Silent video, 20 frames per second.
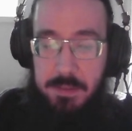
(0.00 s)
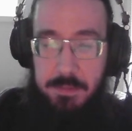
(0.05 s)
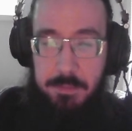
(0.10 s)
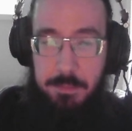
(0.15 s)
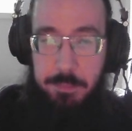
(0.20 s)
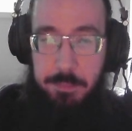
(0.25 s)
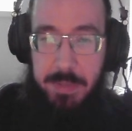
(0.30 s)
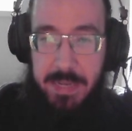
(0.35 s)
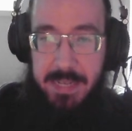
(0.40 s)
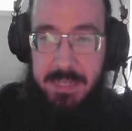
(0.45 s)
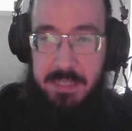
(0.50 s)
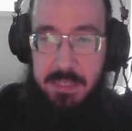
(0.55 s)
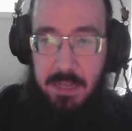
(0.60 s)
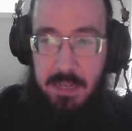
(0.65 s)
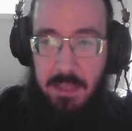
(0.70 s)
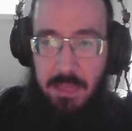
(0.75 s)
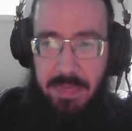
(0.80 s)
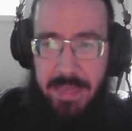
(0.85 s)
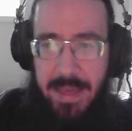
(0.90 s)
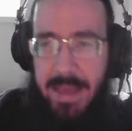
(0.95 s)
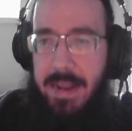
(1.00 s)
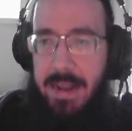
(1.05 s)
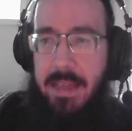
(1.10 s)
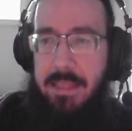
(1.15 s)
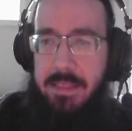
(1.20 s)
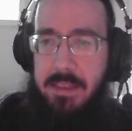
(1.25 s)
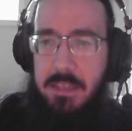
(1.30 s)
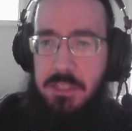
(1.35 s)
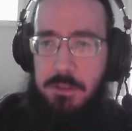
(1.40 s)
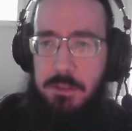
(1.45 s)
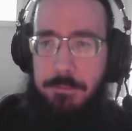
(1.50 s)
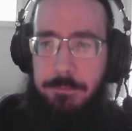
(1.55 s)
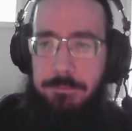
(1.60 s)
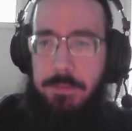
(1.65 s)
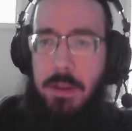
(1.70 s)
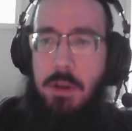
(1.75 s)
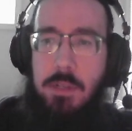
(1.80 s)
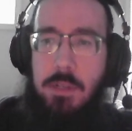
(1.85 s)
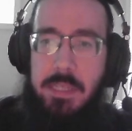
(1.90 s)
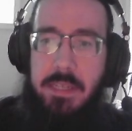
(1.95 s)
But that, I think, is a
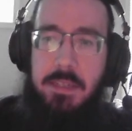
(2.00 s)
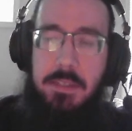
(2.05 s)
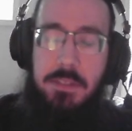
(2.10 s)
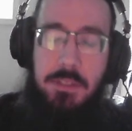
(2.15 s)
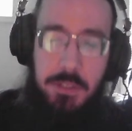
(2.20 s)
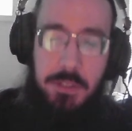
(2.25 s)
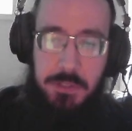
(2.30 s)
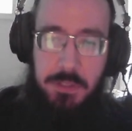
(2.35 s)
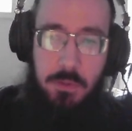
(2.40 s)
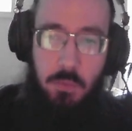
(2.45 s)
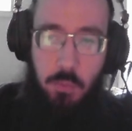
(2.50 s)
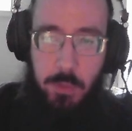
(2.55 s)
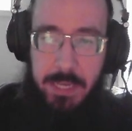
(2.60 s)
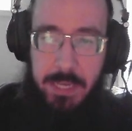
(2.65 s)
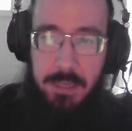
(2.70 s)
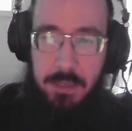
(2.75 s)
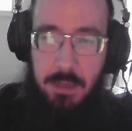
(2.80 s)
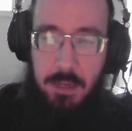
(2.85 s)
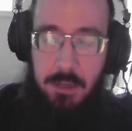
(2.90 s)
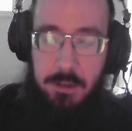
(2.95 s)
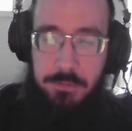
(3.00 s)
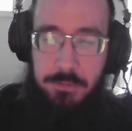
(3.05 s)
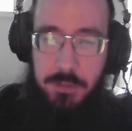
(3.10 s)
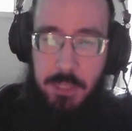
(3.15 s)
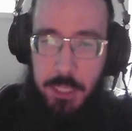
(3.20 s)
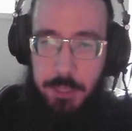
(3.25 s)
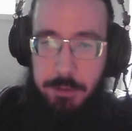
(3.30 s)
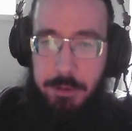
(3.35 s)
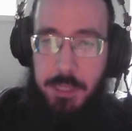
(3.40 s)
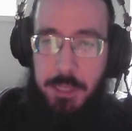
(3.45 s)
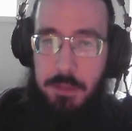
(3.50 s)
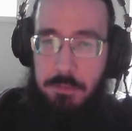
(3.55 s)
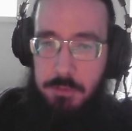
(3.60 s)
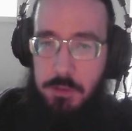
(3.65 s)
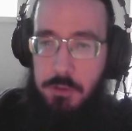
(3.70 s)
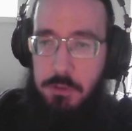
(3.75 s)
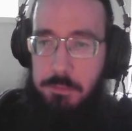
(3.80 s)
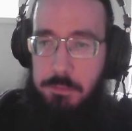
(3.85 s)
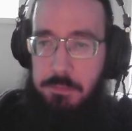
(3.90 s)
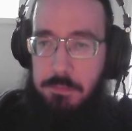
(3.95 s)
fairly consistent way of clearing the
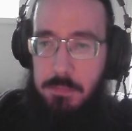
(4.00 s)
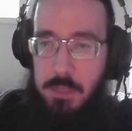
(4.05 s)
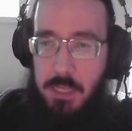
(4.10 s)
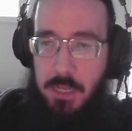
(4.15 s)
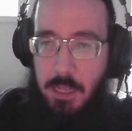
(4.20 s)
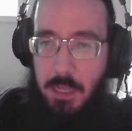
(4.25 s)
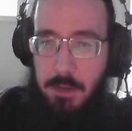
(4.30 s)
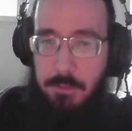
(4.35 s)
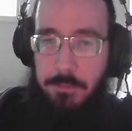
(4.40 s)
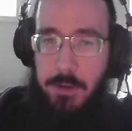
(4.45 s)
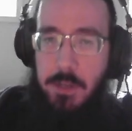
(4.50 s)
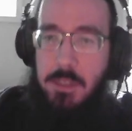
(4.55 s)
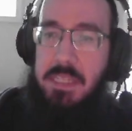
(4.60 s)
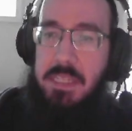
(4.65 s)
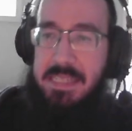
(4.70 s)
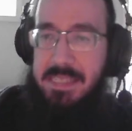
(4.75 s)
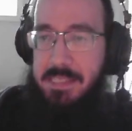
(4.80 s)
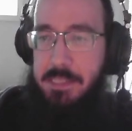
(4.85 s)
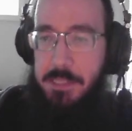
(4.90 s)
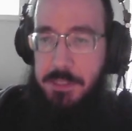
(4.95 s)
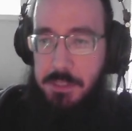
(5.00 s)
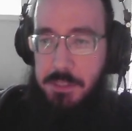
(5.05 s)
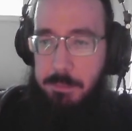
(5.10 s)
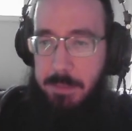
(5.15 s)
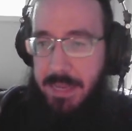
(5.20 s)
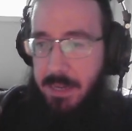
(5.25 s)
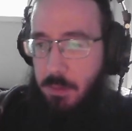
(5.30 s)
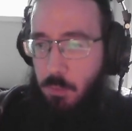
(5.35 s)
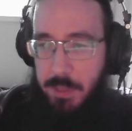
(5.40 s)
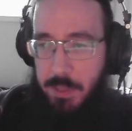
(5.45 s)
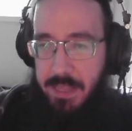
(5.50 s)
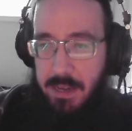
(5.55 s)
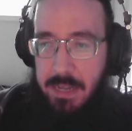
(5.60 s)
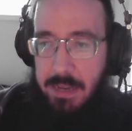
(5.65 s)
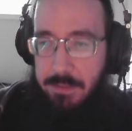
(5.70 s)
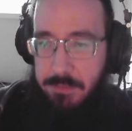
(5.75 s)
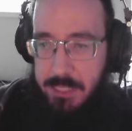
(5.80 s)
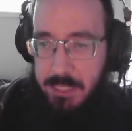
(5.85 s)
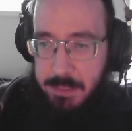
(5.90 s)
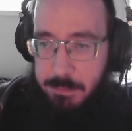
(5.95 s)
room in a fairly consistent manner without
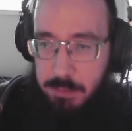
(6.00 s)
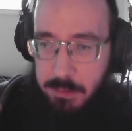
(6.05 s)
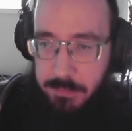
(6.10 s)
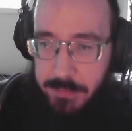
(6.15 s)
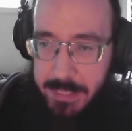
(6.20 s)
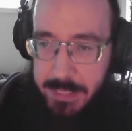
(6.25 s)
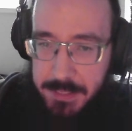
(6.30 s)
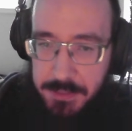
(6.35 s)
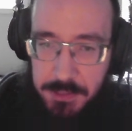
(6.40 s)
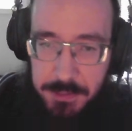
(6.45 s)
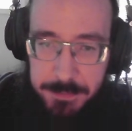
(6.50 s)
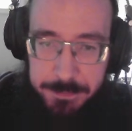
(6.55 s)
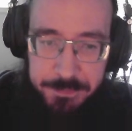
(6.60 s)
having to improvise.